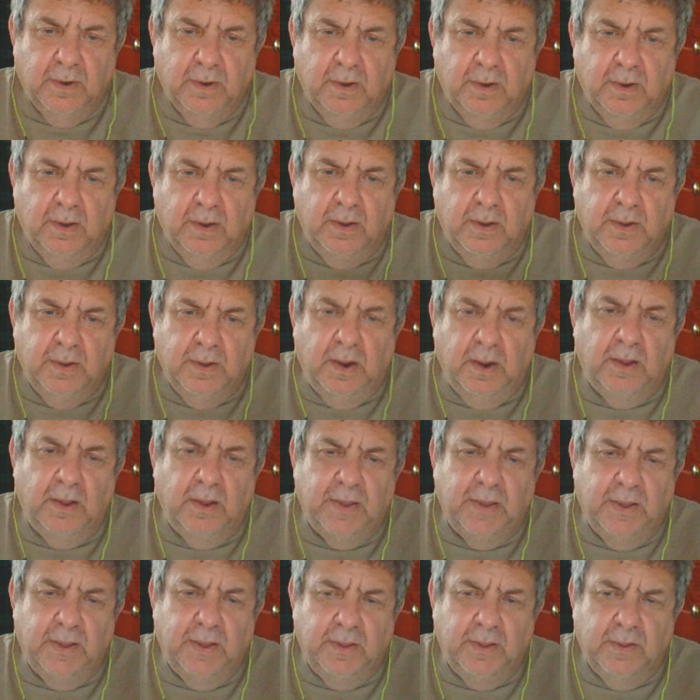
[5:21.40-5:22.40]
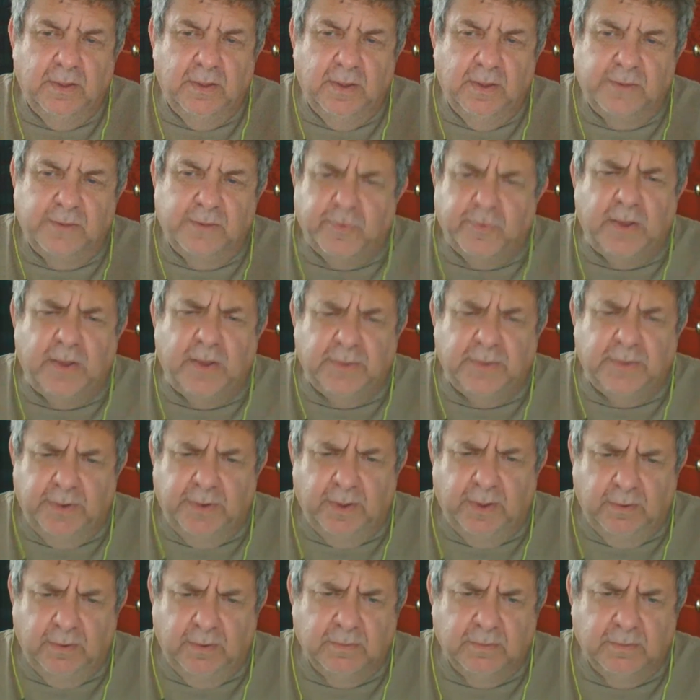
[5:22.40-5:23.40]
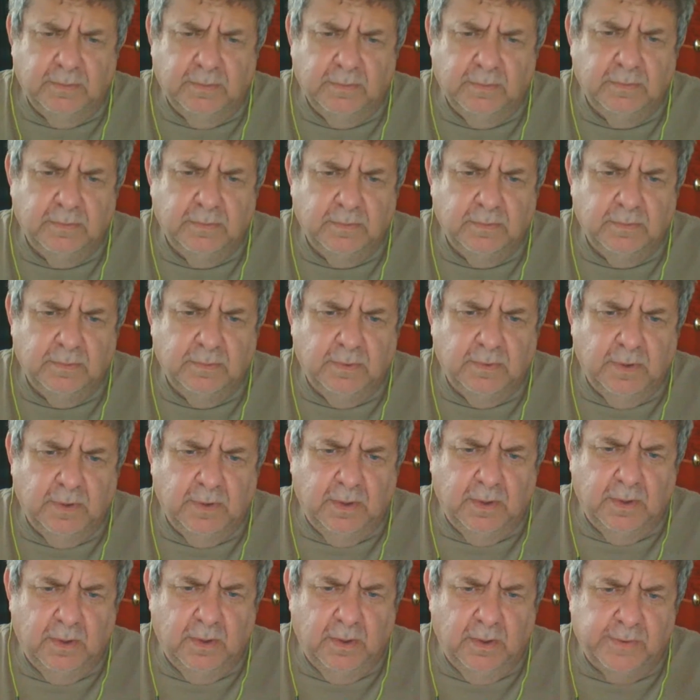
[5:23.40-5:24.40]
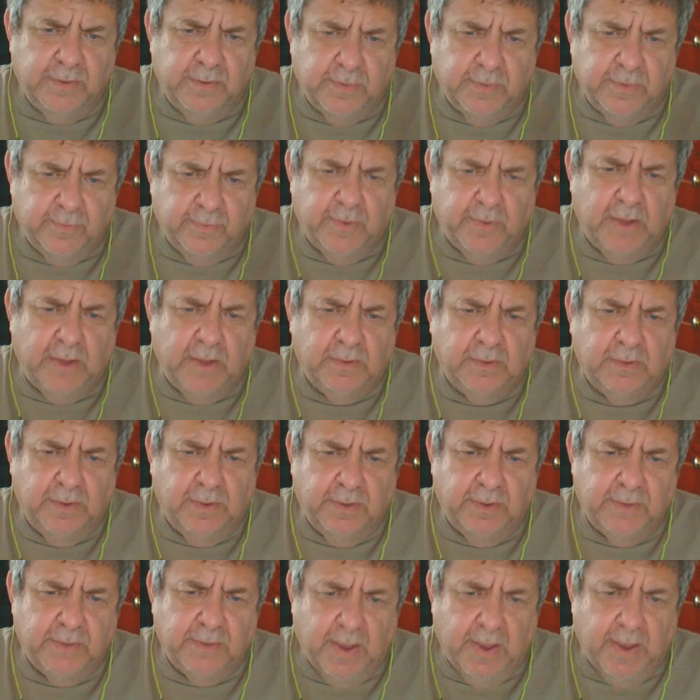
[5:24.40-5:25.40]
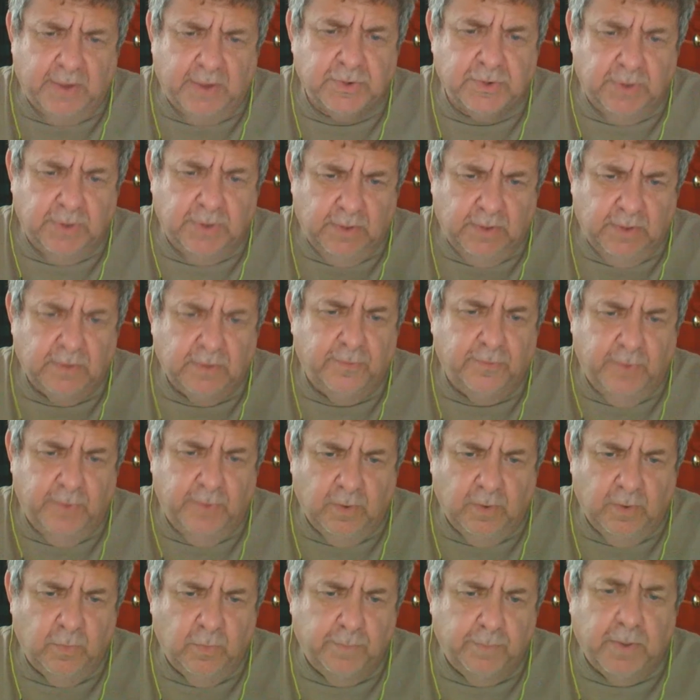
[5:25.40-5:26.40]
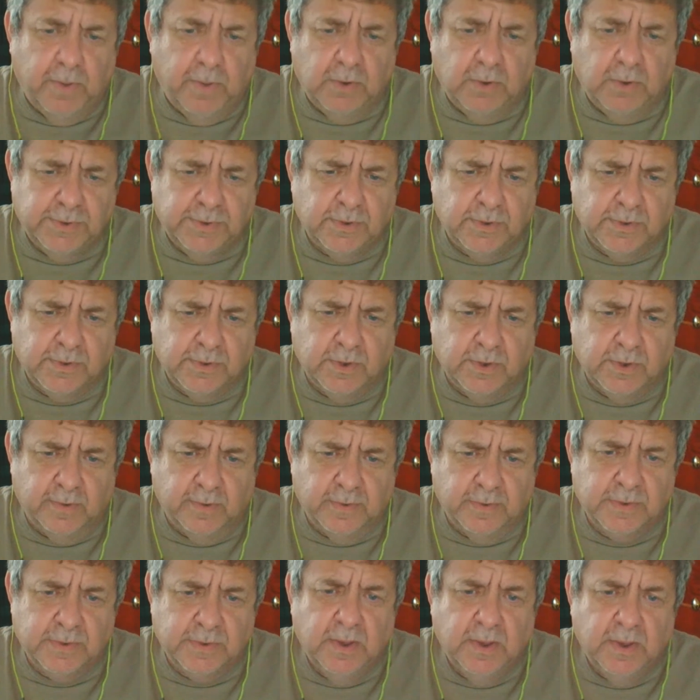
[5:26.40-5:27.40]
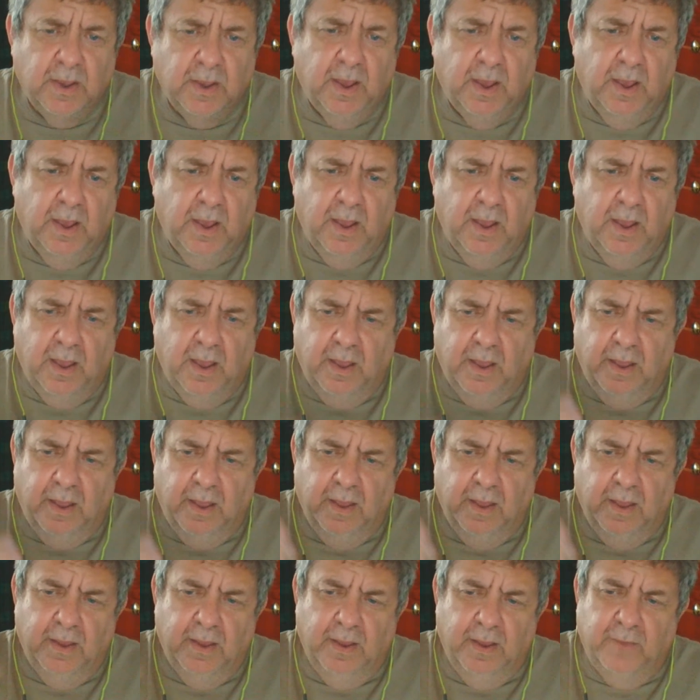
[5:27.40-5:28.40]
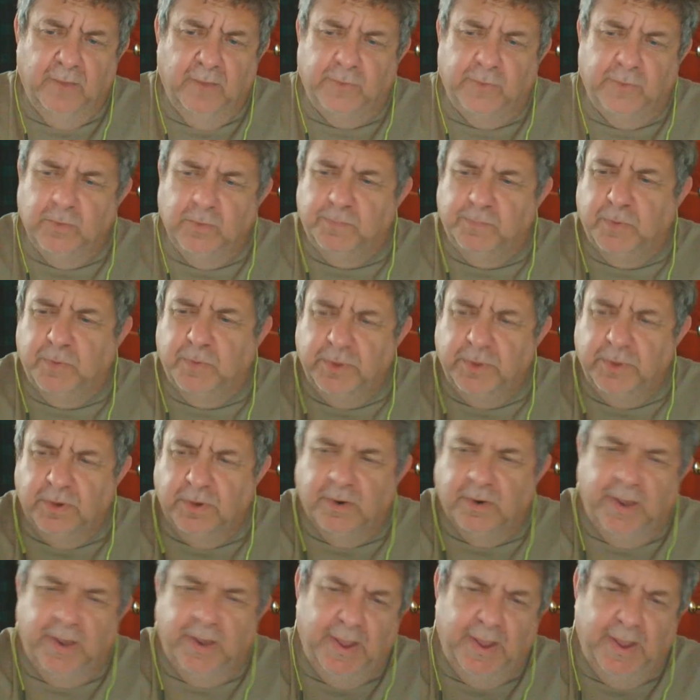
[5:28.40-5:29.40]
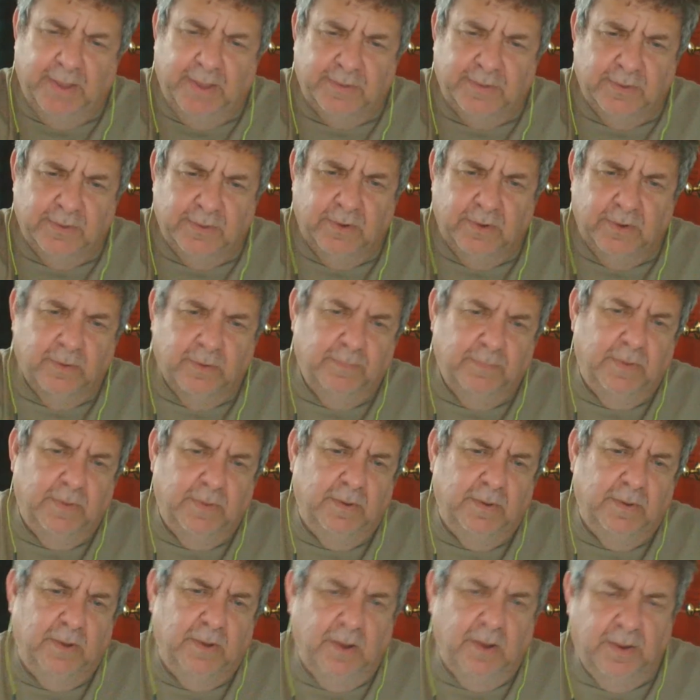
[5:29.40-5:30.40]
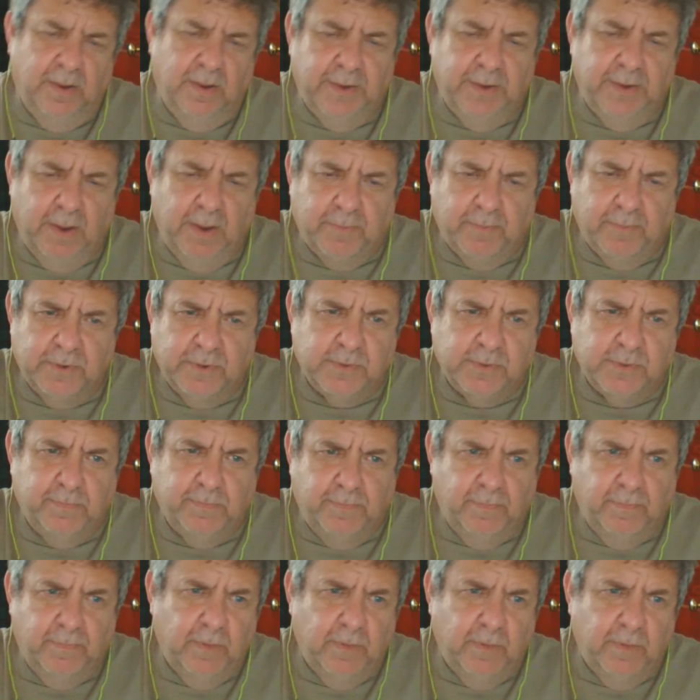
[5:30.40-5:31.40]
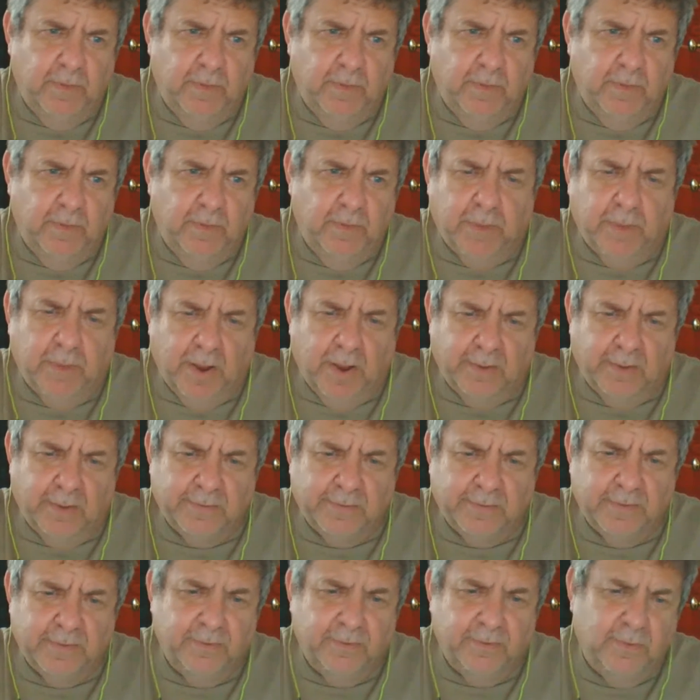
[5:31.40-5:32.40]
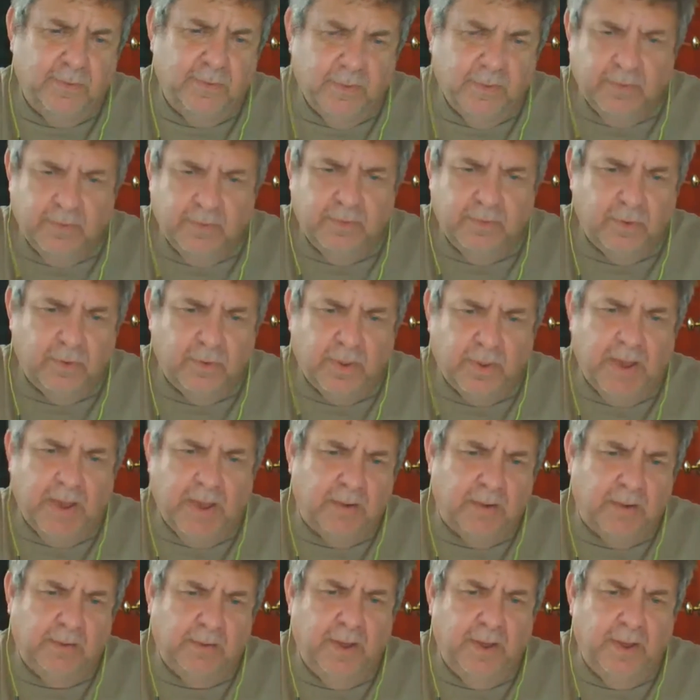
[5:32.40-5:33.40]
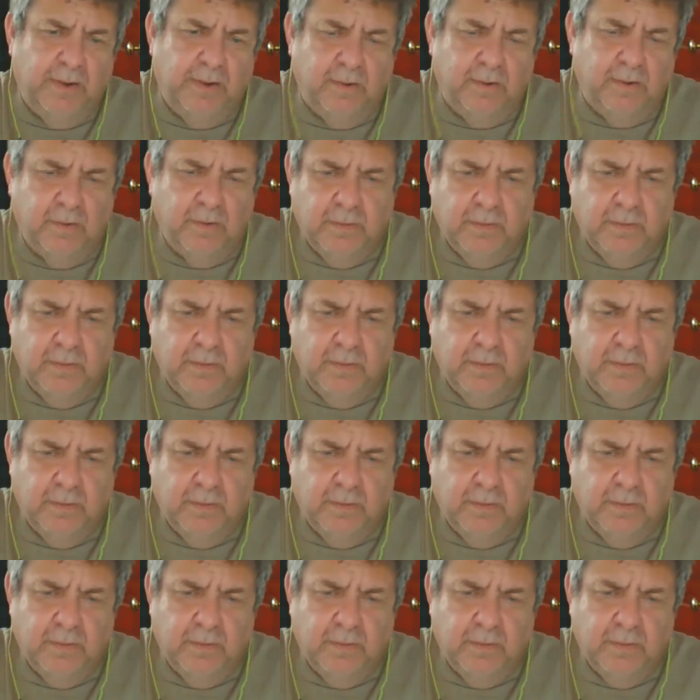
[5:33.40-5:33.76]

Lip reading: it's a felony. It's a felony to actually interfere with the postal service. If you put your hand in your neighbor's mailbox, took out a letter